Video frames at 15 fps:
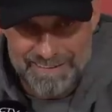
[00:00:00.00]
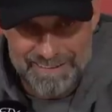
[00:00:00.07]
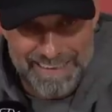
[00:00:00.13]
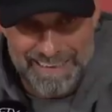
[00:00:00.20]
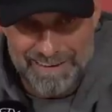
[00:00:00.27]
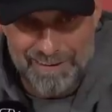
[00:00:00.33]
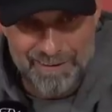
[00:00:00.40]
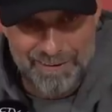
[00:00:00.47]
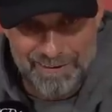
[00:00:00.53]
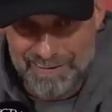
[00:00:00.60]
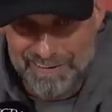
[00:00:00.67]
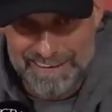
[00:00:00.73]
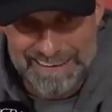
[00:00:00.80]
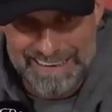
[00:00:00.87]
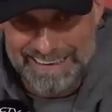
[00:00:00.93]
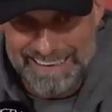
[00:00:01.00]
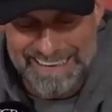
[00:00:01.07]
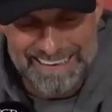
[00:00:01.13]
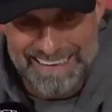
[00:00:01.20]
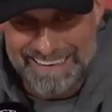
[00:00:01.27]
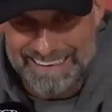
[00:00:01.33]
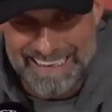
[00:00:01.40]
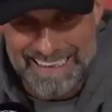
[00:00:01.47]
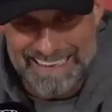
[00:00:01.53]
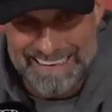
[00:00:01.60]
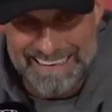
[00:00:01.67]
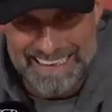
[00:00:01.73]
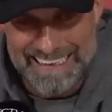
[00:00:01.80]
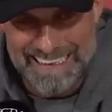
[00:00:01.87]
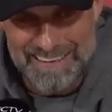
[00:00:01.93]
Neto and
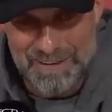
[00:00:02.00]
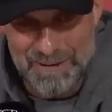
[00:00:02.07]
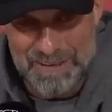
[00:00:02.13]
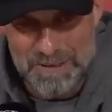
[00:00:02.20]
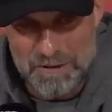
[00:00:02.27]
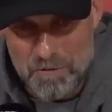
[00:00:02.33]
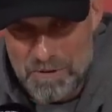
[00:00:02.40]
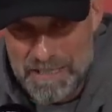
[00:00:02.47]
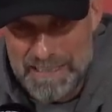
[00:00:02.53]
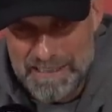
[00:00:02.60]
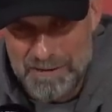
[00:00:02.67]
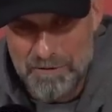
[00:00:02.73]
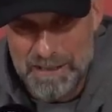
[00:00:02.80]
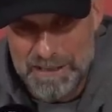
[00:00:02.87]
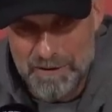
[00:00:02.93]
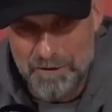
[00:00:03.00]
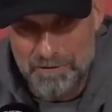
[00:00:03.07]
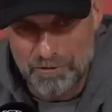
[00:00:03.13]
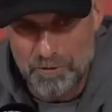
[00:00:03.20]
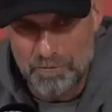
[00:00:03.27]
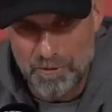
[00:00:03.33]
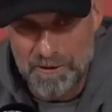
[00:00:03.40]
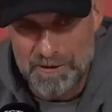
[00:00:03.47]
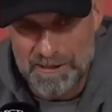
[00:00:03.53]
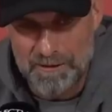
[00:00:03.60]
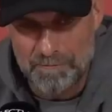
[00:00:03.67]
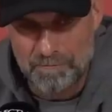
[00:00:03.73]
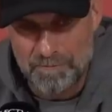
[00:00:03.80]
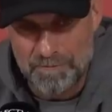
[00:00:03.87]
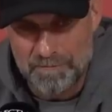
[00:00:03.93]
other guys, so it's a really, really good football
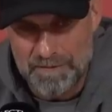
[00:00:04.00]
team.